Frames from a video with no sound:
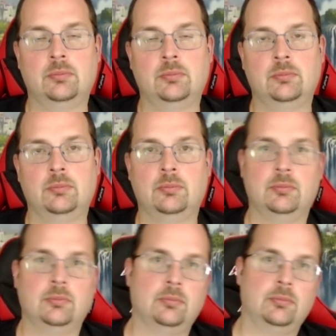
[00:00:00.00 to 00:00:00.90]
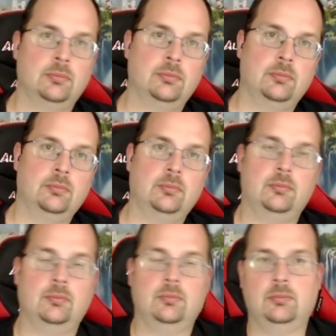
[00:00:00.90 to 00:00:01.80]

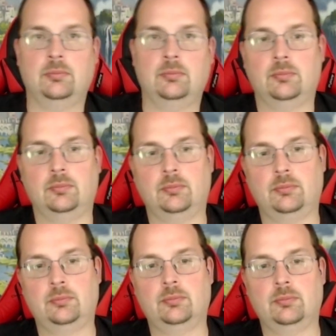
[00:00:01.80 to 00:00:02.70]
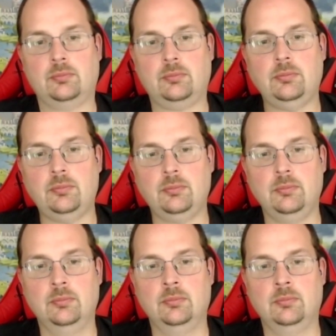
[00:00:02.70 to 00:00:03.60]

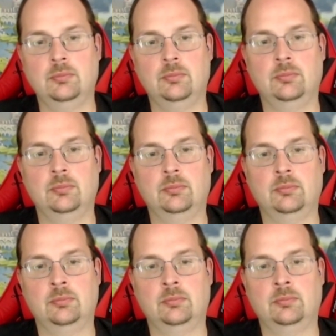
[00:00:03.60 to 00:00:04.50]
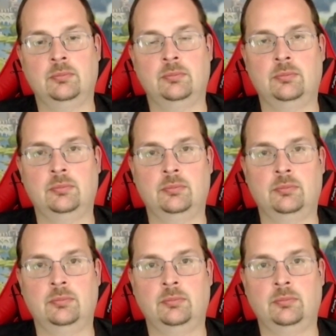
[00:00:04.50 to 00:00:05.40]

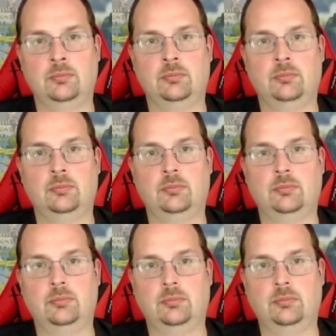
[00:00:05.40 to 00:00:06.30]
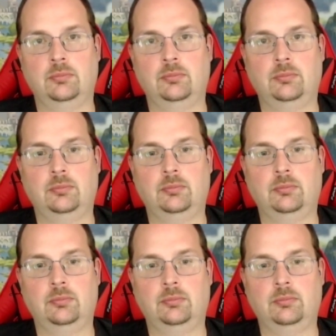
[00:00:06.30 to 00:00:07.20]

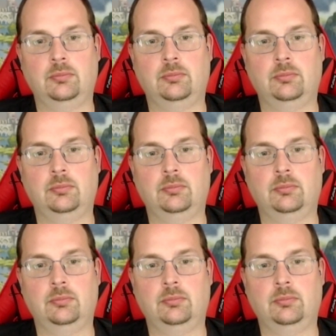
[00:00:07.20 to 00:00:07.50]
No words are spoken by the person on screen.